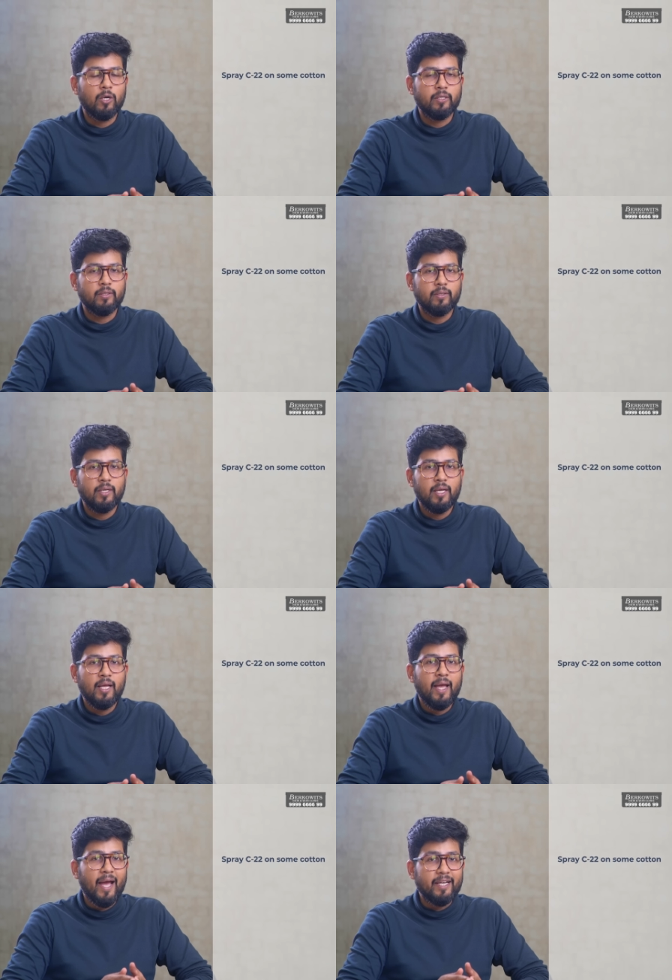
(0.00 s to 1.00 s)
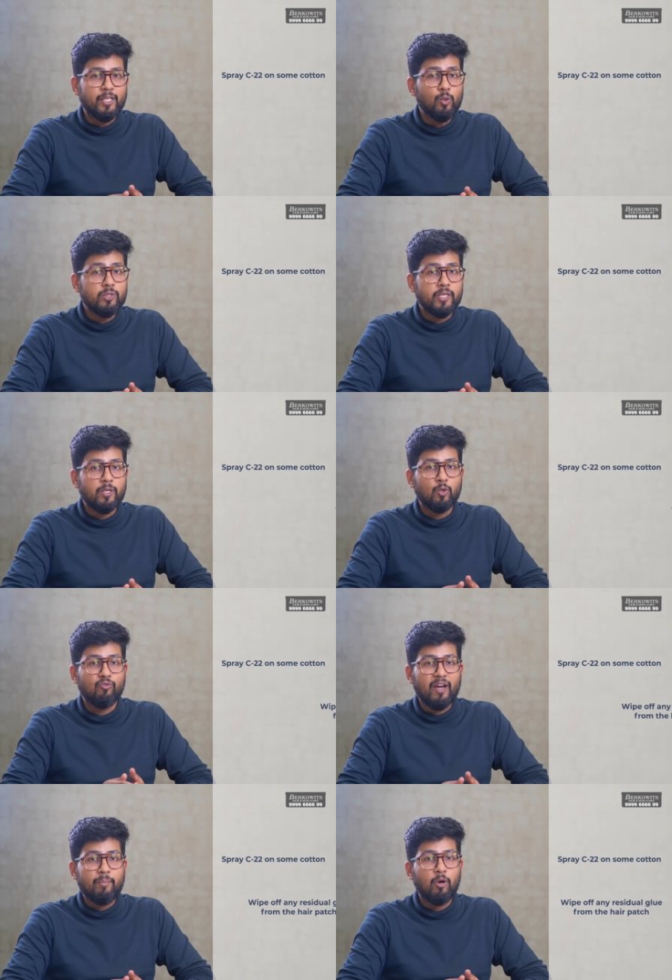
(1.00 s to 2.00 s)
cotton and use it to
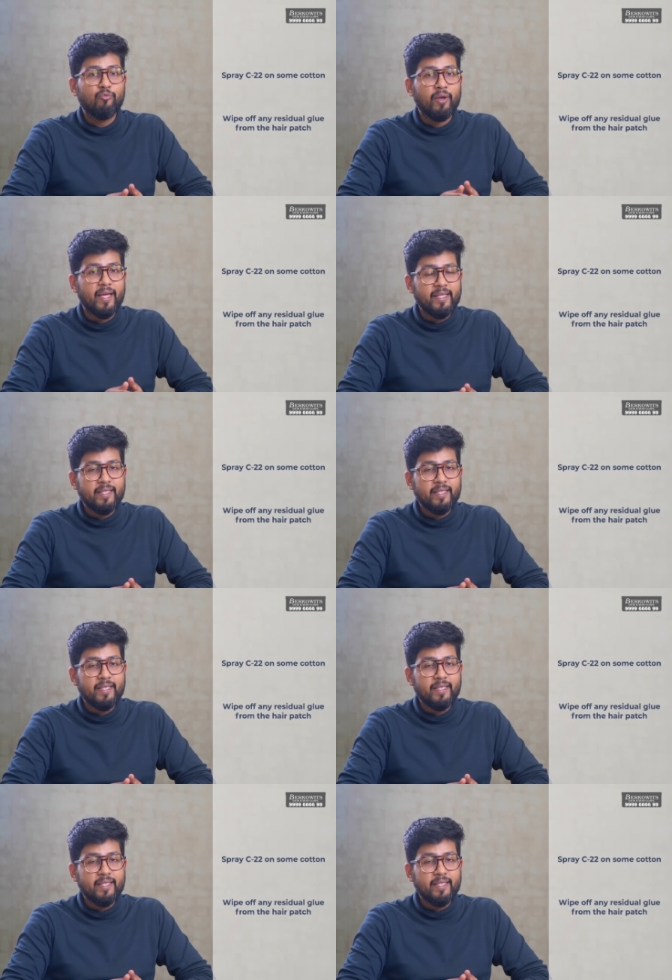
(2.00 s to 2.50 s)
wipe off any